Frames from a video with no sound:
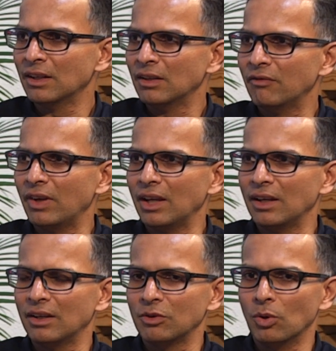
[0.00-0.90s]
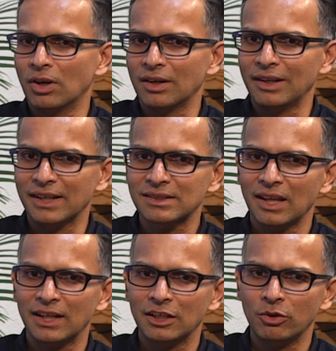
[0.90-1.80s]
where you are less
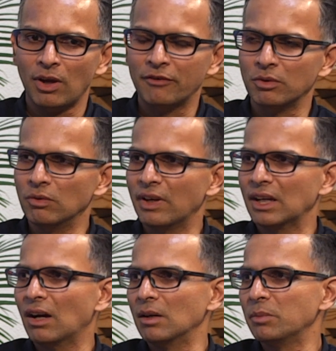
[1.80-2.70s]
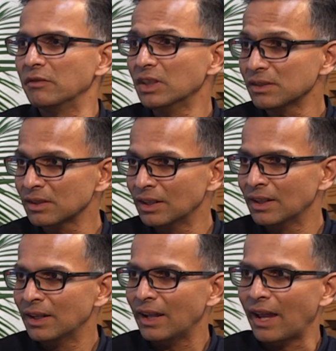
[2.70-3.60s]
likely to have to do very hard pivots,
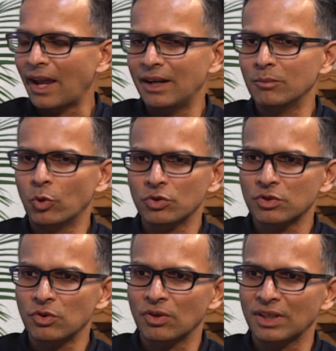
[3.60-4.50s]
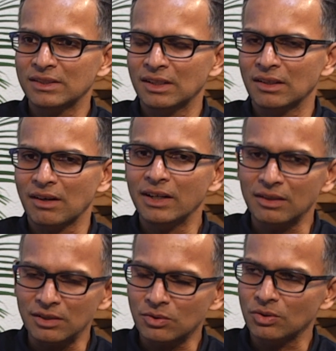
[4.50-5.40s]
and more so you're raising the right
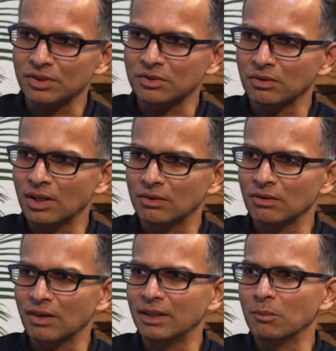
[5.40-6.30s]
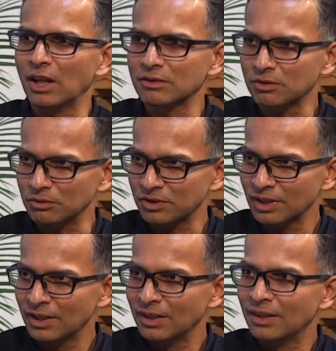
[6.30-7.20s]
resources to get to the right milestones,
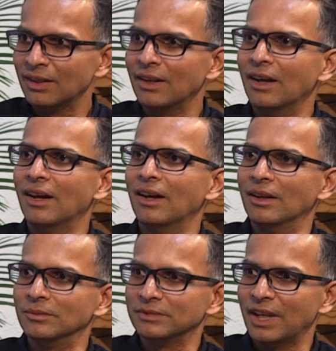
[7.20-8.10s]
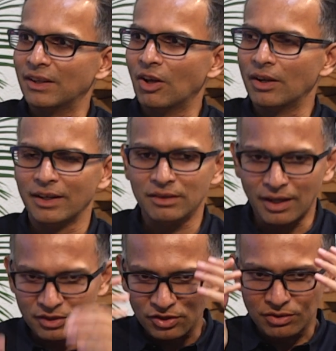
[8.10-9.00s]

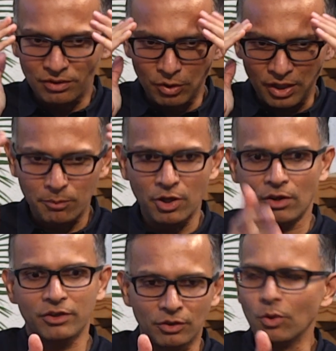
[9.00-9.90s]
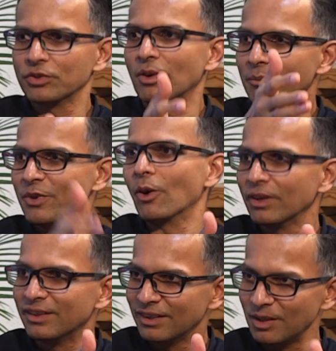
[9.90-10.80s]
and just looking beyond your nose or beyond
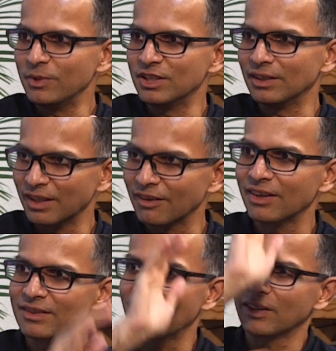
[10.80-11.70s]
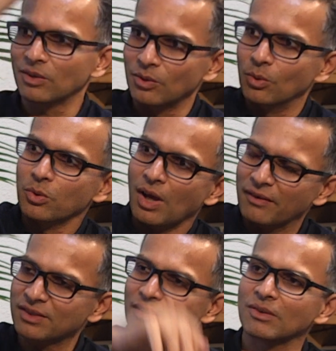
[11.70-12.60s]
the immediate thing. Right. It's like you have a
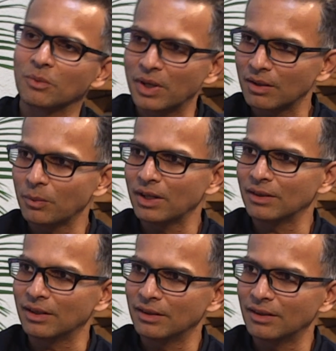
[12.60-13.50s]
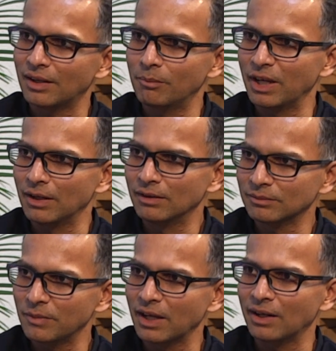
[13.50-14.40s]
sense on where that big
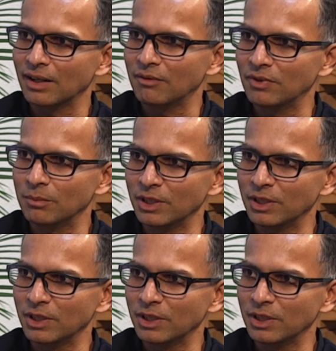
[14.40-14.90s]
end game will be.